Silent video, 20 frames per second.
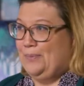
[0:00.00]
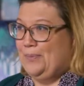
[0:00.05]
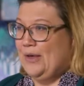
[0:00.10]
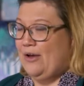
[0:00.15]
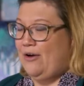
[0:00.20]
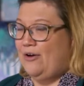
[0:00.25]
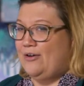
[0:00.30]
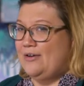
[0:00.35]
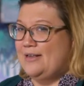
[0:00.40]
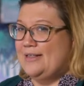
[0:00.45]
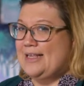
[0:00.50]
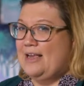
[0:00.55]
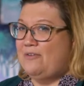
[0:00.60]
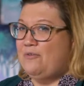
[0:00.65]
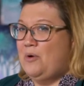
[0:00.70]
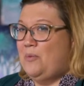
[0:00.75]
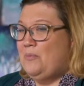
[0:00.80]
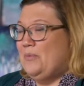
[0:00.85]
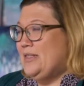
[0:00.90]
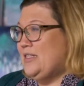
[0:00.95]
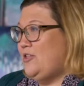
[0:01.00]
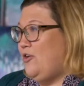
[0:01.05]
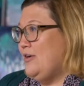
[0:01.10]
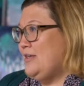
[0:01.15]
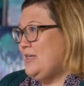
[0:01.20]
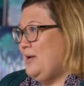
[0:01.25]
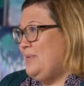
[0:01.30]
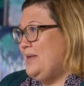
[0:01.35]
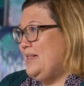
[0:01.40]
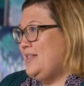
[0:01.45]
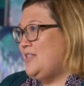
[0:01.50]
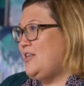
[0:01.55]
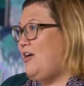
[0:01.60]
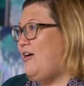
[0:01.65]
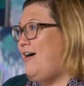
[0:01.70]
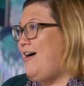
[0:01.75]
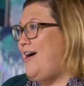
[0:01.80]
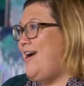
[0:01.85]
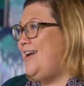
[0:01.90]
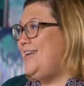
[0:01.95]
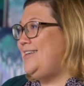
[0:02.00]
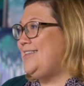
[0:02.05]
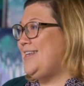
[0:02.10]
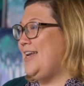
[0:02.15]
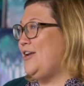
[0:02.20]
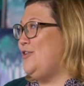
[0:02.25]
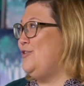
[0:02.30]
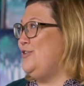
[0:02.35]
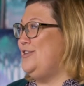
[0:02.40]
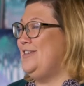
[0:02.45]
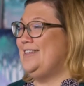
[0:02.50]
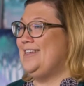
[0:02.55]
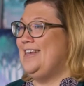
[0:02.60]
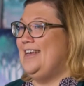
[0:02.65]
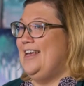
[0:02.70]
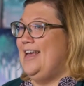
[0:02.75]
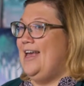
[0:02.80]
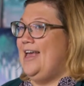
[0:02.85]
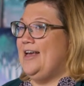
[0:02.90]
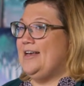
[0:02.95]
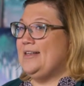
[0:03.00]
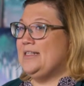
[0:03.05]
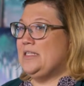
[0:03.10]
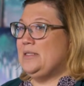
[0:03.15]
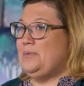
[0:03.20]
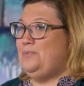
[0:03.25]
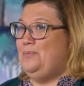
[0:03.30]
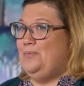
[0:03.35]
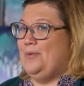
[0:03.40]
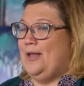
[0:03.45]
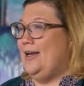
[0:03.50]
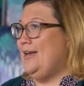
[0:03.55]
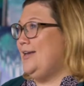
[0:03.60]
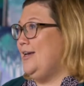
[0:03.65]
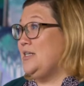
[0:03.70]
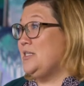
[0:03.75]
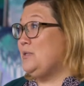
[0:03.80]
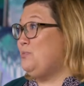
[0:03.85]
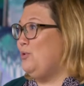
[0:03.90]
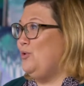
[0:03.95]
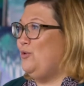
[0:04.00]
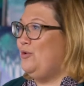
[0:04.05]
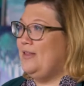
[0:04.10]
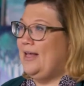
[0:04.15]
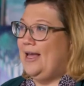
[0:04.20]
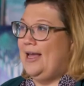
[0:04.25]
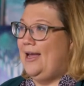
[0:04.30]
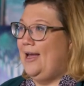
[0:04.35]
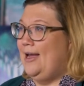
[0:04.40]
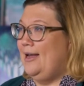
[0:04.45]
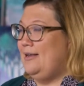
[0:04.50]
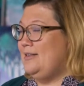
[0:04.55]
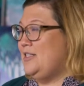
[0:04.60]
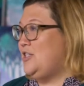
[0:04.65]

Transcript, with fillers: because everyone was locked up inside, they couldn't ex like explore their